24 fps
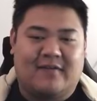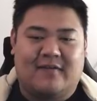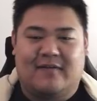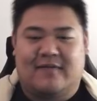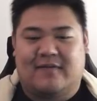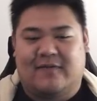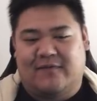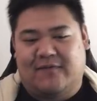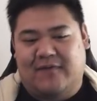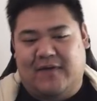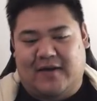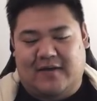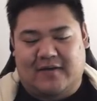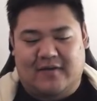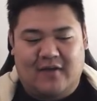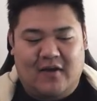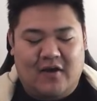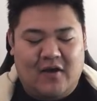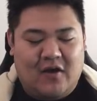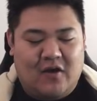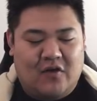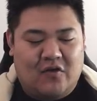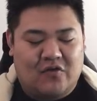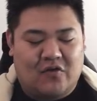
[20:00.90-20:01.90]
its effect.
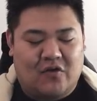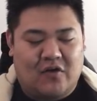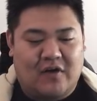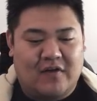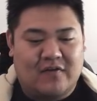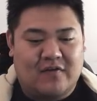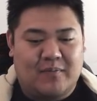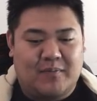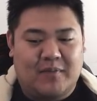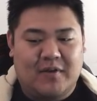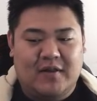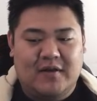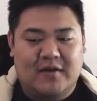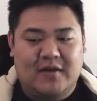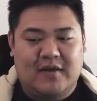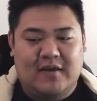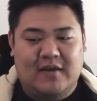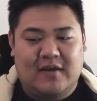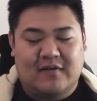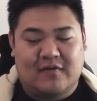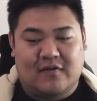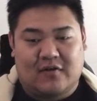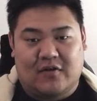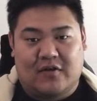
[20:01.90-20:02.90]
So its ability
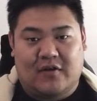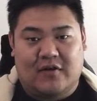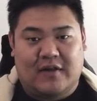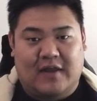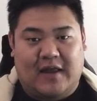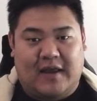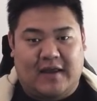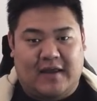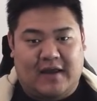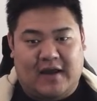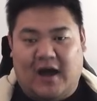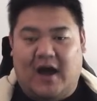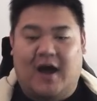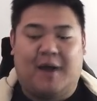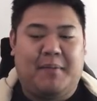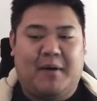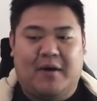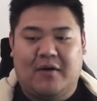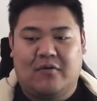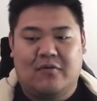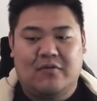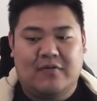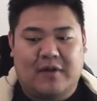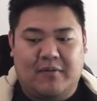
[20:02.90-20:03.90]
is a lot like
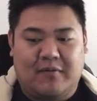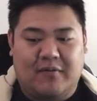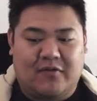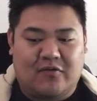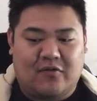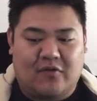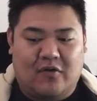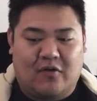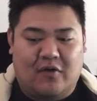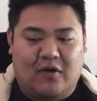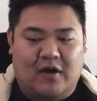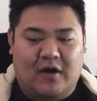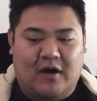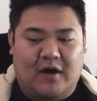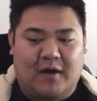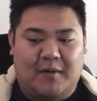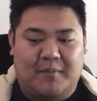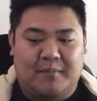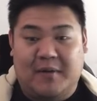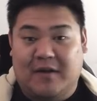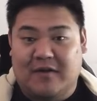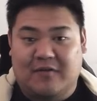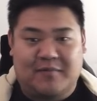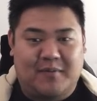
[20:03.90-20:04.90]
Carbuncle that we saw
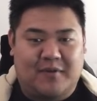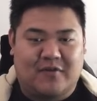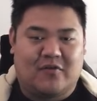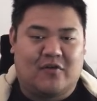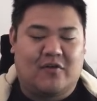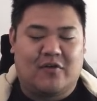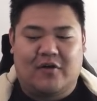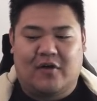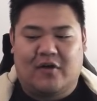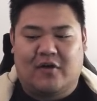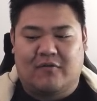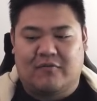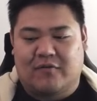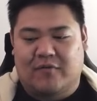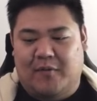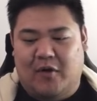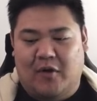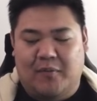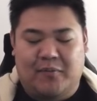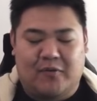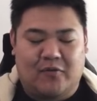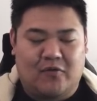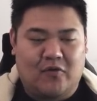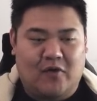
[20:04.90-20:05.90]
much earlier on from
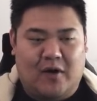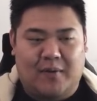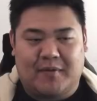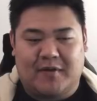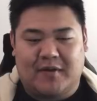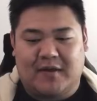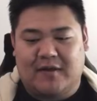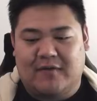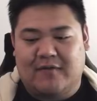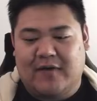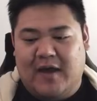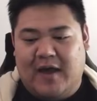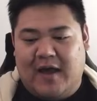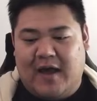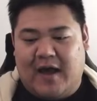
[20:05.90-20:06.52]
Opus 2, I believe.